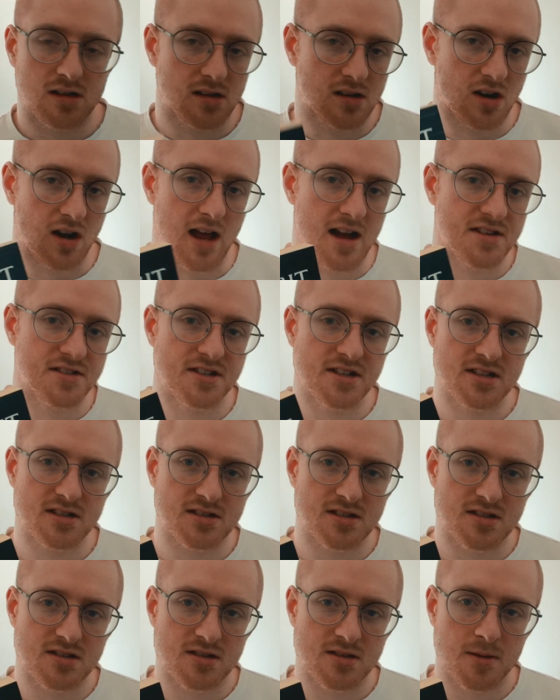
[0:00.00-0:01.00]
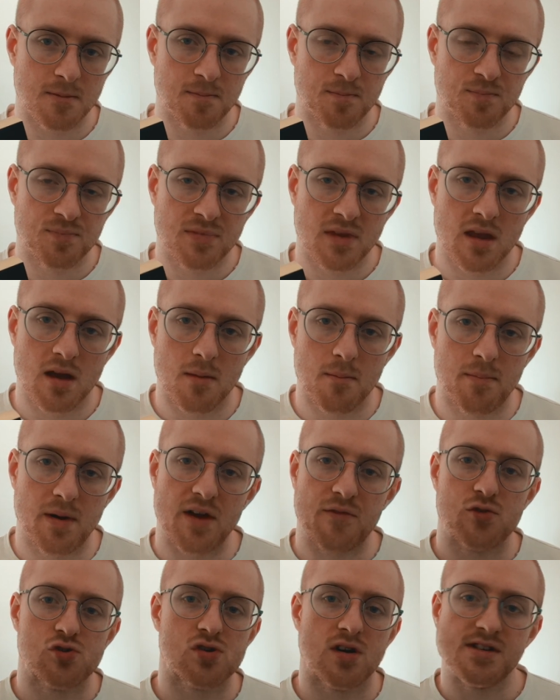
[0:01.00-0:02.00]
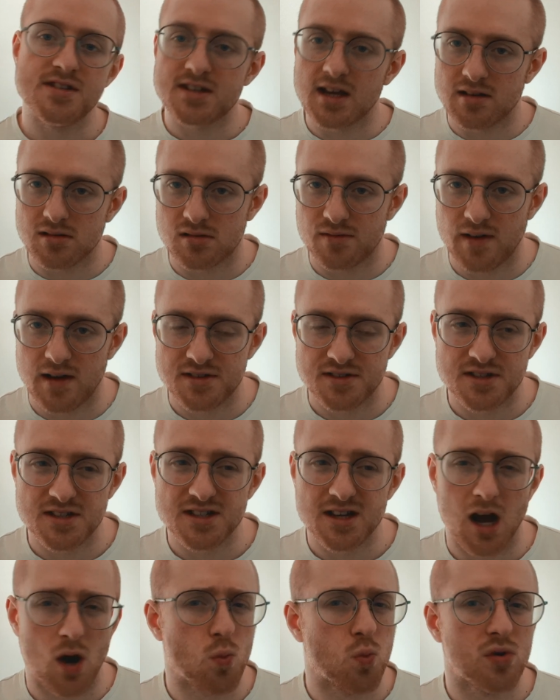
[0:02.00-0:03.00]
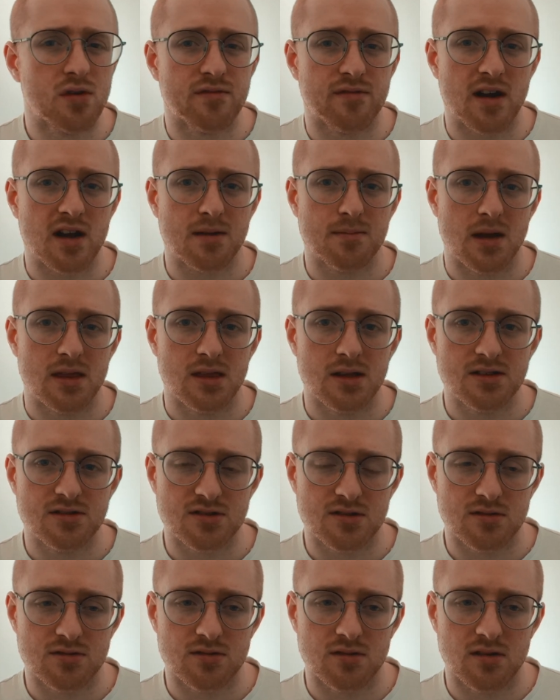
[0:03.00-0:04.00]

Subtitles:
classics, but if you're trying to get into fantasy, I wouldn't recommend these